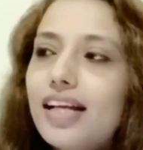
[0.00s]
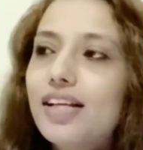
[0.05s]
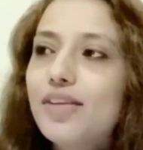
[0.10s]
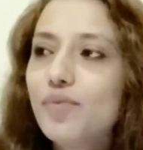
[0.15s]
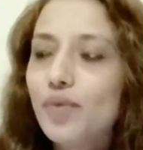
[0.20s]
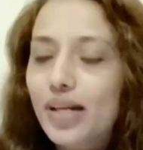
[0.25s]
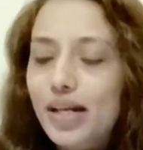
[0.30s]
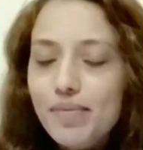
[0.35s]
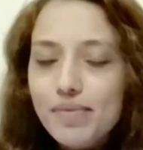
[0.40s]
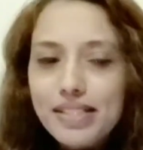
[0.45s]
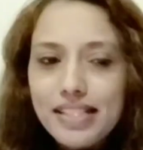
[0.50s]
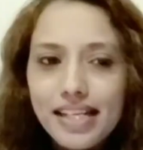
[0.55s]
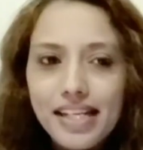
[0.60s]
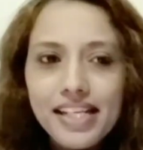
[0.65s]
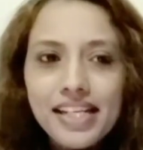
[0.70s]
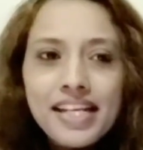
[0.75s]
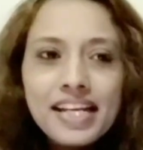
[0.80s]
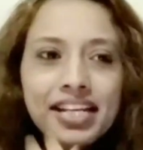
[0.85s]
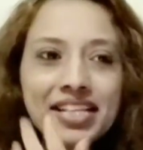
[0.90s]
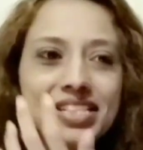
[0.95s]
What I'm
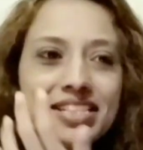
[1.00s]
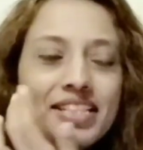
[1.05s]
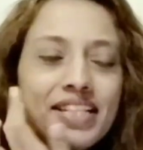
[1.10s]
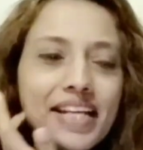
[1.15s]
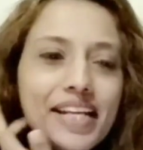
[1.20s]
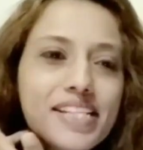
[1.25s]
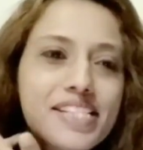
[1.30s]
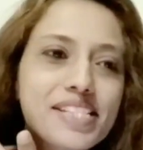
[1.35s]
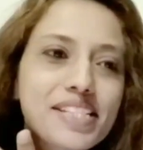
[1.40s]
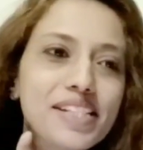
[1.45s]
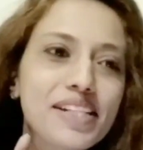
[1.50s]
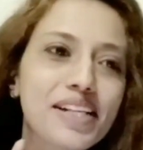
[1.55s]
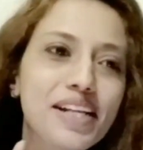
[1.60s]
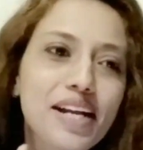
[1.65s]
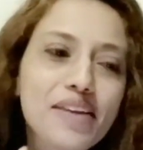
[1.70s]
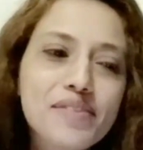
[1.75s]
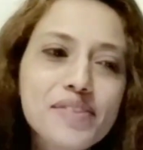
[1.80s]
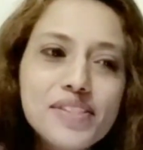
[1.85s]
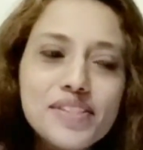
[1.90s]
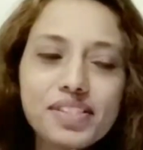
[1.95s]
saying is that I
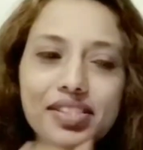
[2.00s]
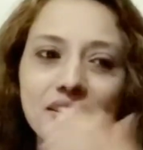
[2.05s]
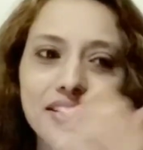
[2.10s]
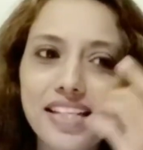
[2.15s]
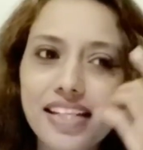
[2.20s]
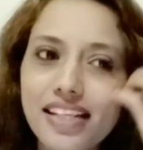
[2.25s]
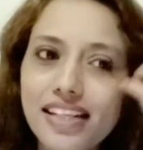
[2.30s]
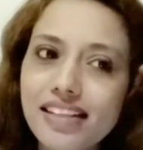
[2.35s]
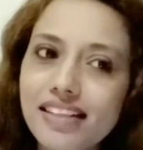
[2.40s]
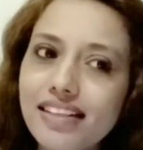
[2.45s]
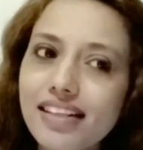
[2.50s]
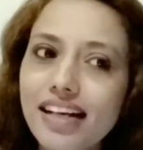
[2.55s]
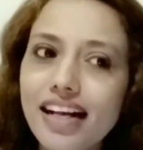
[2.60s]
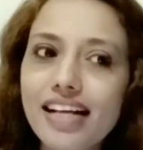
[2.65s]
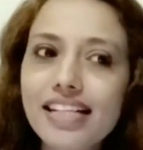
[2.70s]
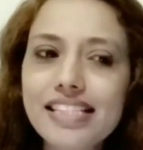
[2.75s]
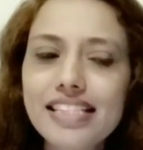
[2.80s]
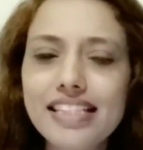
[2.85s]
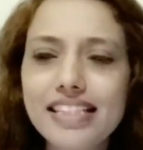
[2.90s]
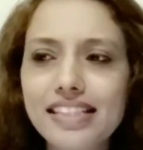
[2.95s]
was just taking the
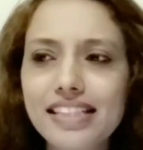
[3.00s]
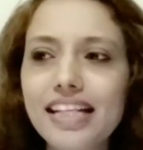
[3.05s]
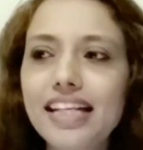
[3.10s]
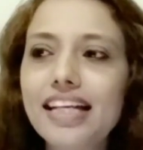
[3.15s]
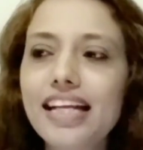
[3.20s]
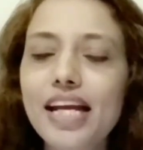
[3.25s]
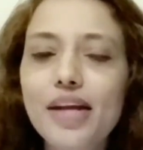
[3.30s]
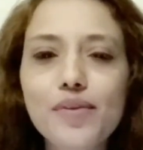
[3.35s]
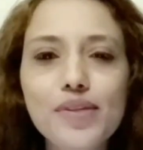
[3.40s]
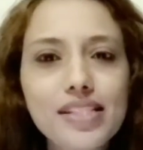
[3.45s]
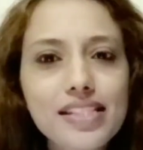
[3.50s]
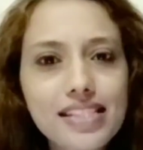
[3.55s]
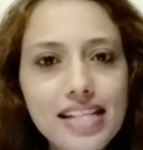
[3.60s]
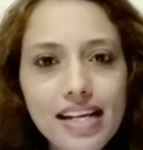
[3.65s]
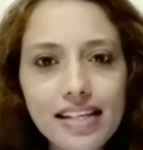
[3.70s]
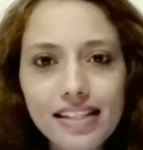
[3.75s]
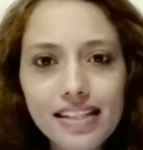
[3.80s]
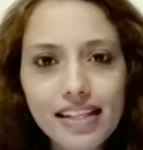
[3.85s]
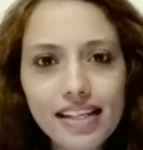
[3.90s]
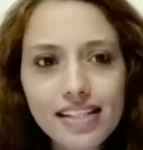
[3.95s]
class, and it was a
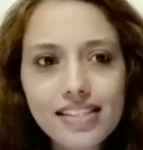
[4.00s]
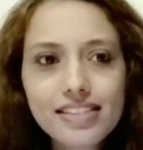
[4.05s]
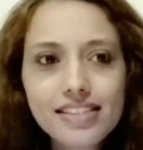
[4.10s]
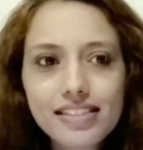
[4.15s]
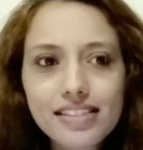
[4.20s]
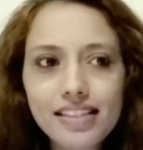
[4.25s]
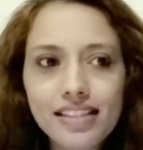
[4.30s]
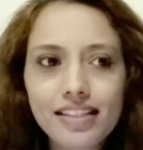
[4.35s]
Saturday class.